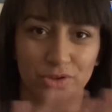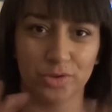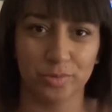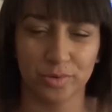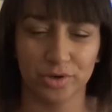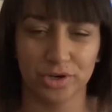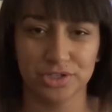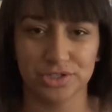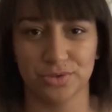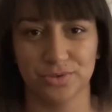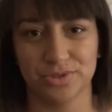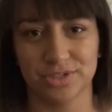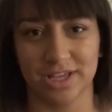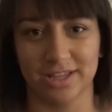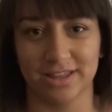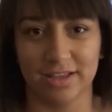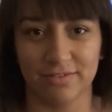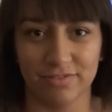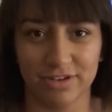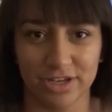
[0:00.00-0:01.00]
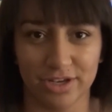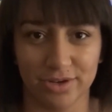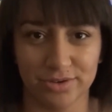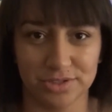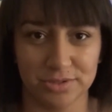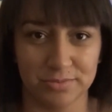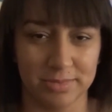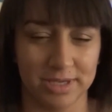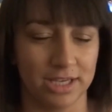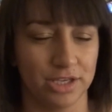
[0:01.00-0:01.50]
the person who sent that video
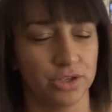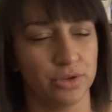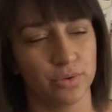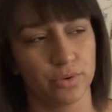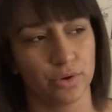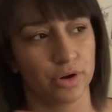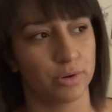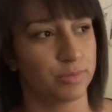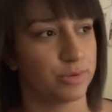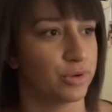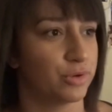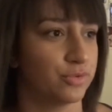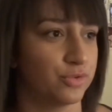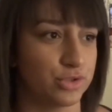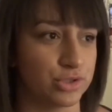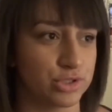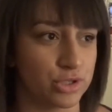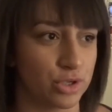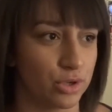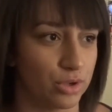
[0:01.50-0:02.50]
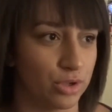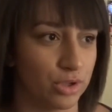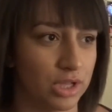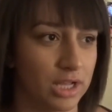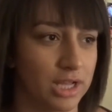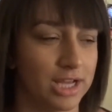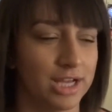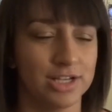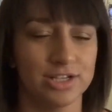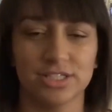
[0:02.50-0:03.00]
to me. You are a beautiful soul.